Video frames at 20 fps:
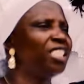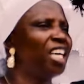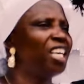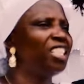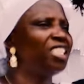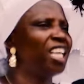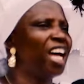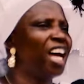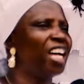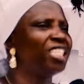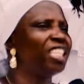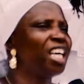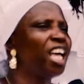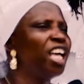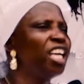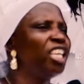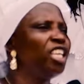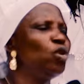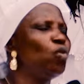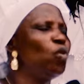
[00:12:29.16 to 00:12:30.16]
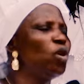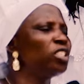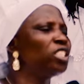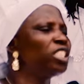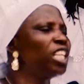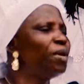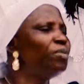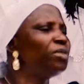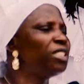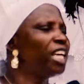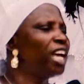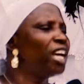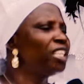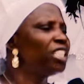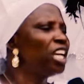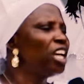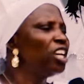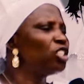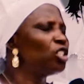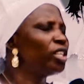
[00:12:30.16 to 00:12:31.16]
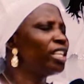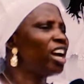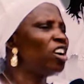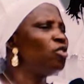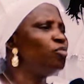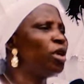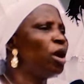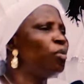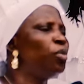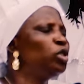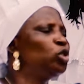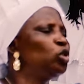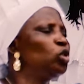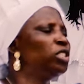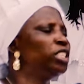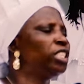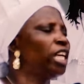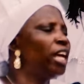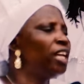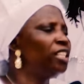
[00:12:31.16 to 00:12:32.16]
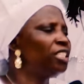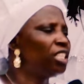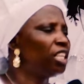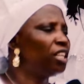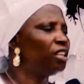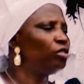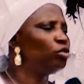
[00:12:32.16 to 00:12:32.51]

says that he was tempted so that he'll be able to test,